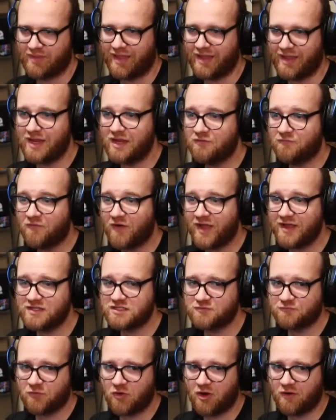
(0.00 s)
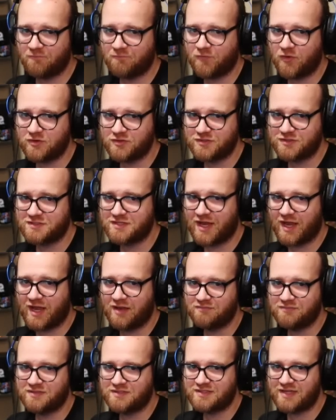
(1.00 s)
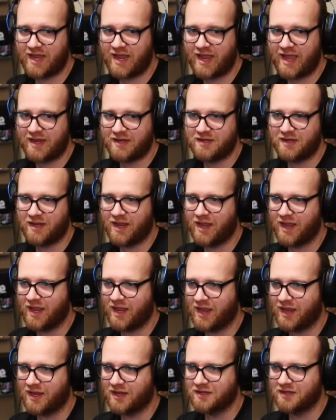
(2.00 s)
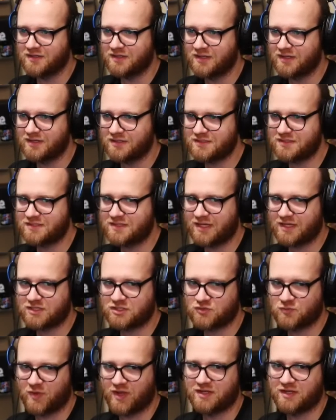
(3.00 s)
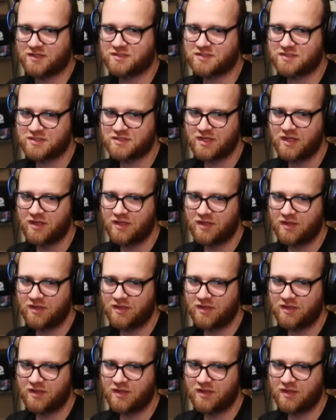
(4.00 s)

Any advice for a first-time dad in 6 weeks?